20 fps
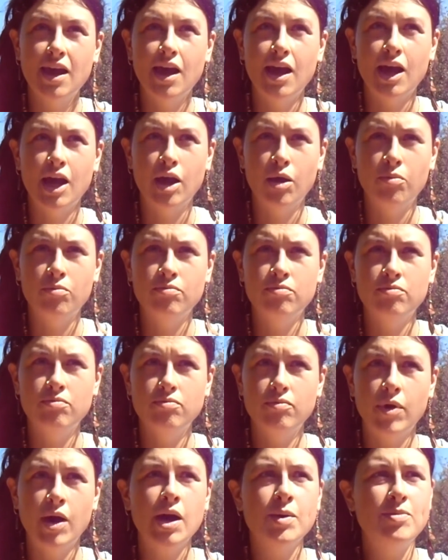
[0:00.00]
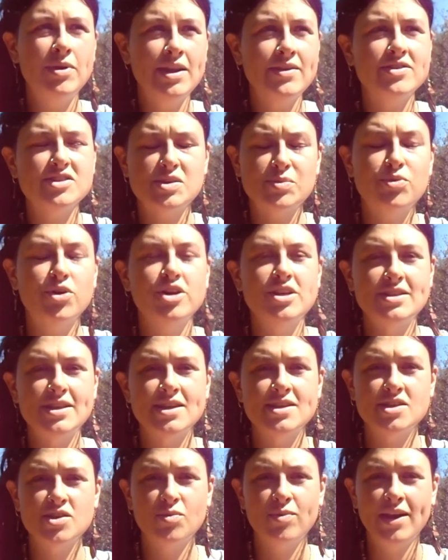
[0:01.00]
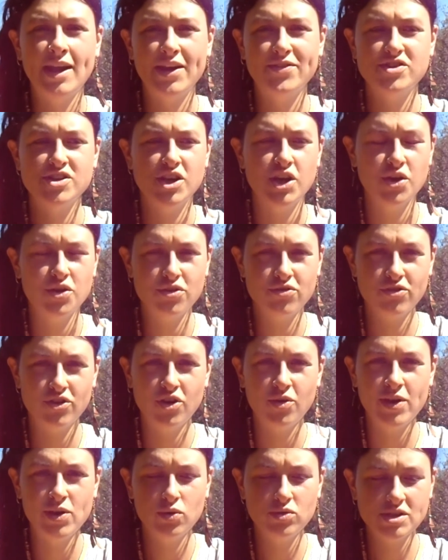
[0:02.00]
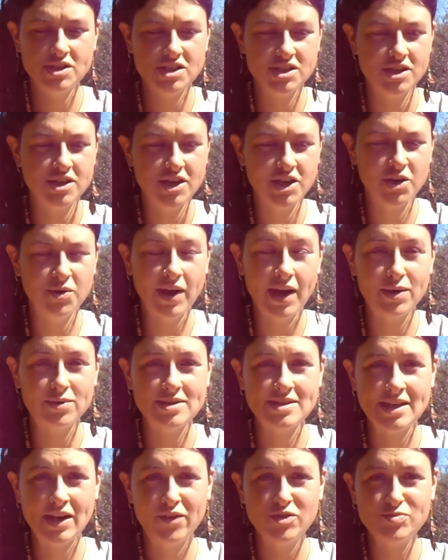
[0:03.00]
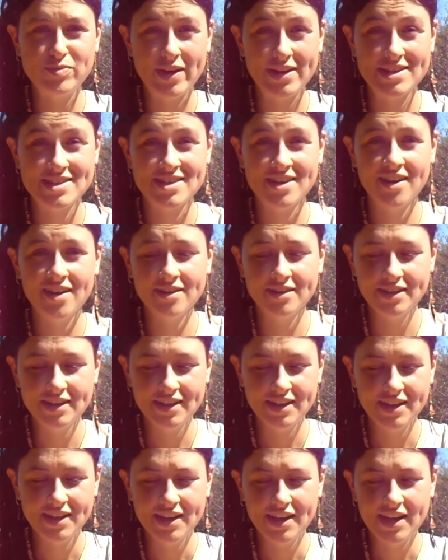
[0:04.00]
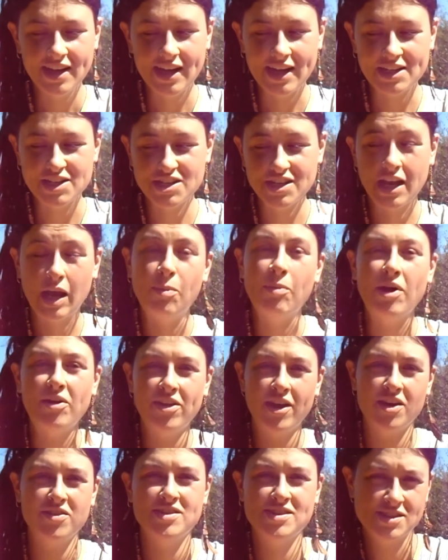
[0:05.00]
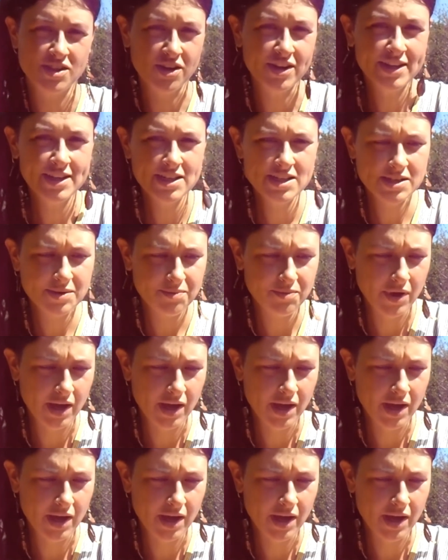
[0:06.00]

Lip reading: I believe it's a process that we have to go through in order to know ourselves better and to come out the other side,